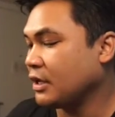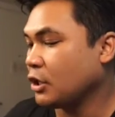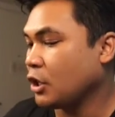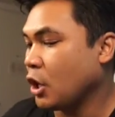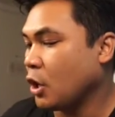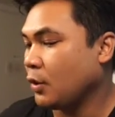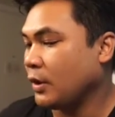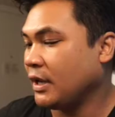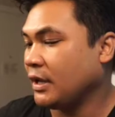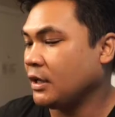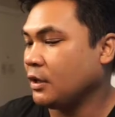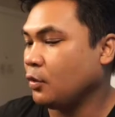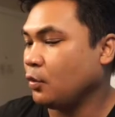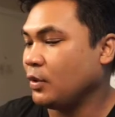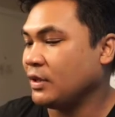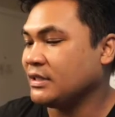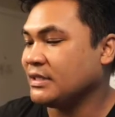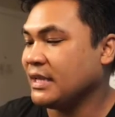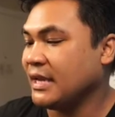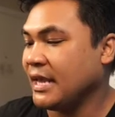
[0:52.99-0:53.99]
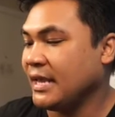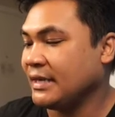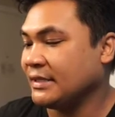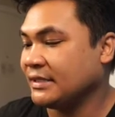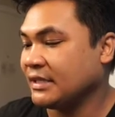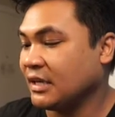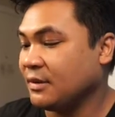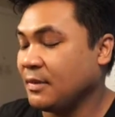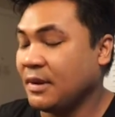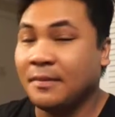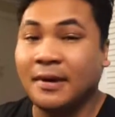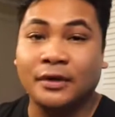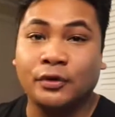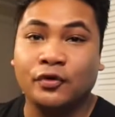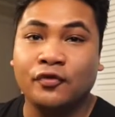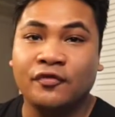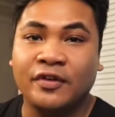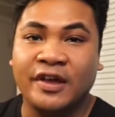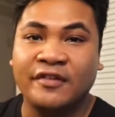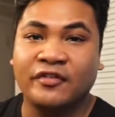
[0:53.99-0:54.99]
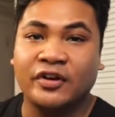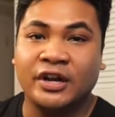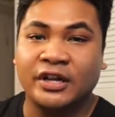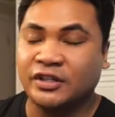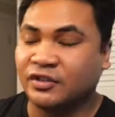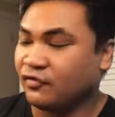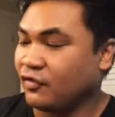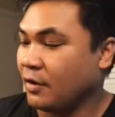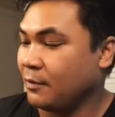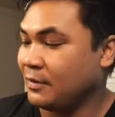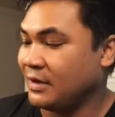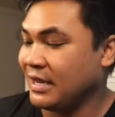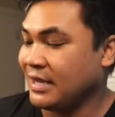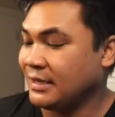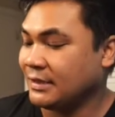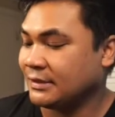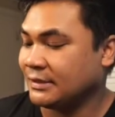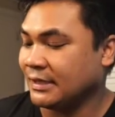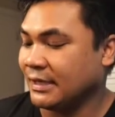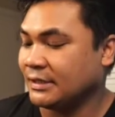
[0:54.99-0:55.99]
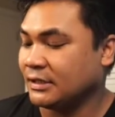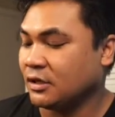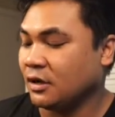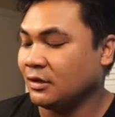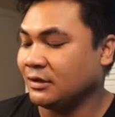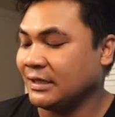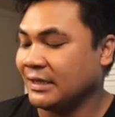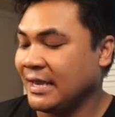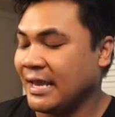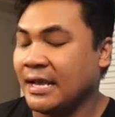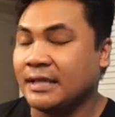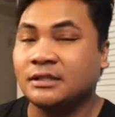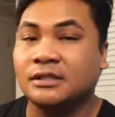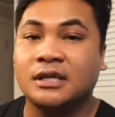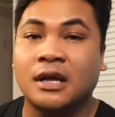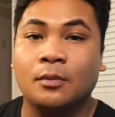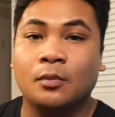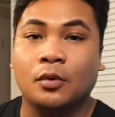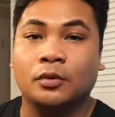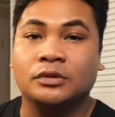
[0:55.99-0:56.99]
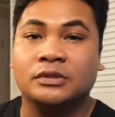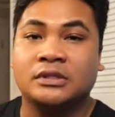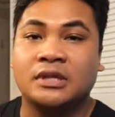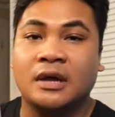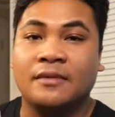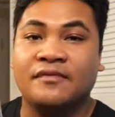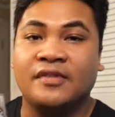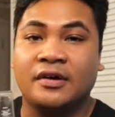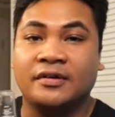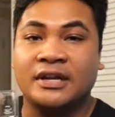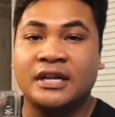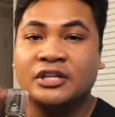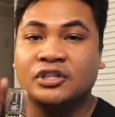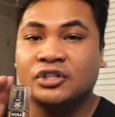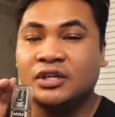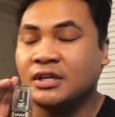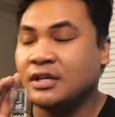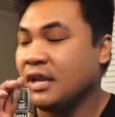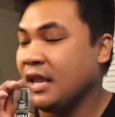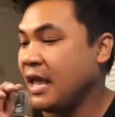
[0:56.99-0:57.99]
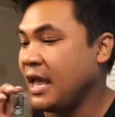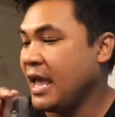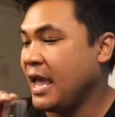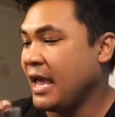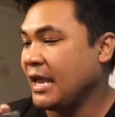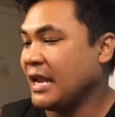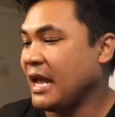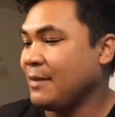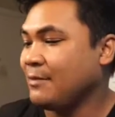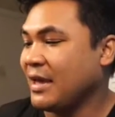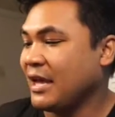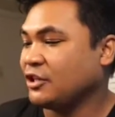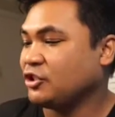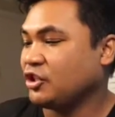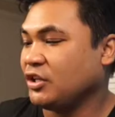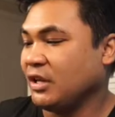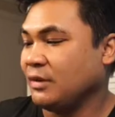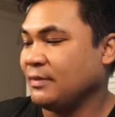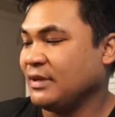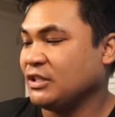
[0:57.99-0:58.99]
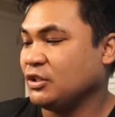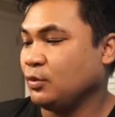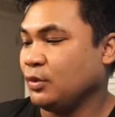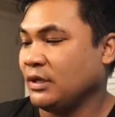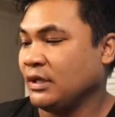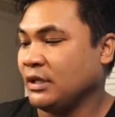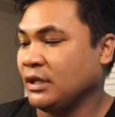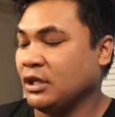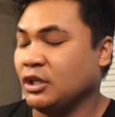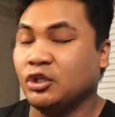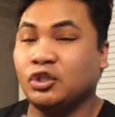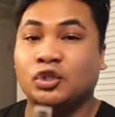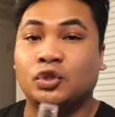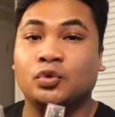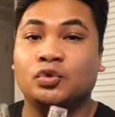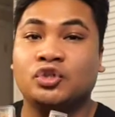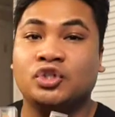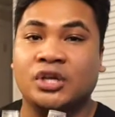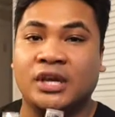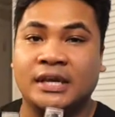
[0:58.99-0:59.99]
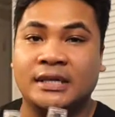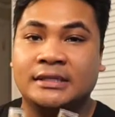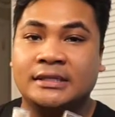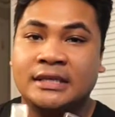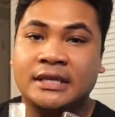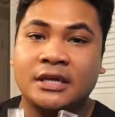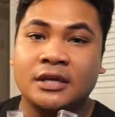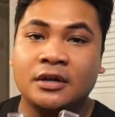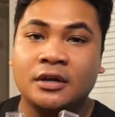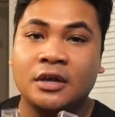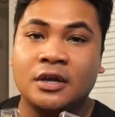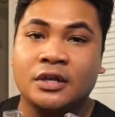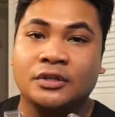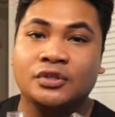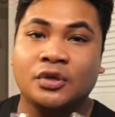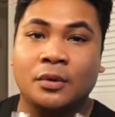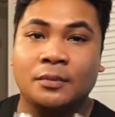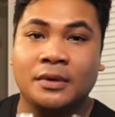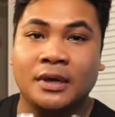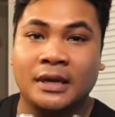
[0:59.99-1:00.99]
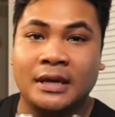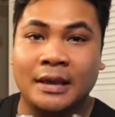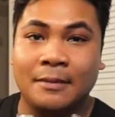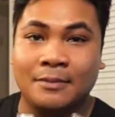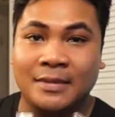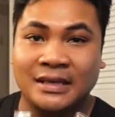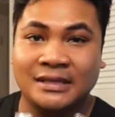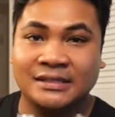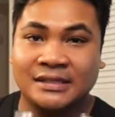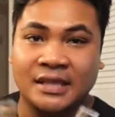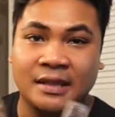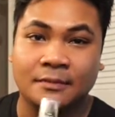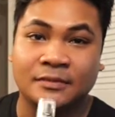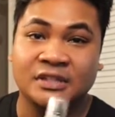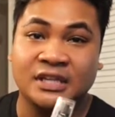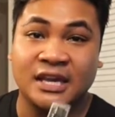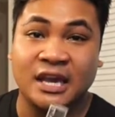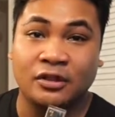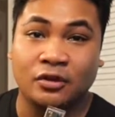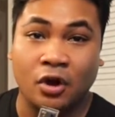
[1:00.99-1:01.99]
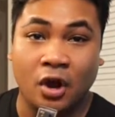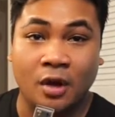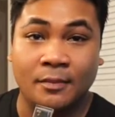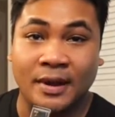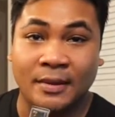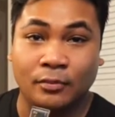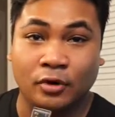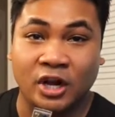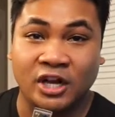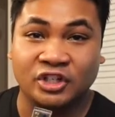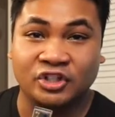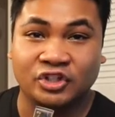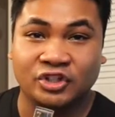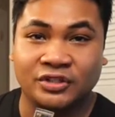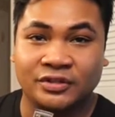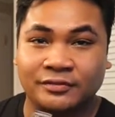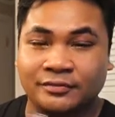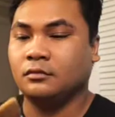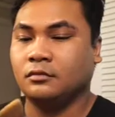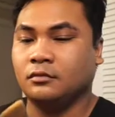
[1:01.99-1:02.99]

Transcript: gonna go in with today is gonna be my new favorite. It's from NYX. It's called the Can't Stop Won't Stop Foundation, and I'm actually in between two shades here, so I'm gonna mix them together on my brush.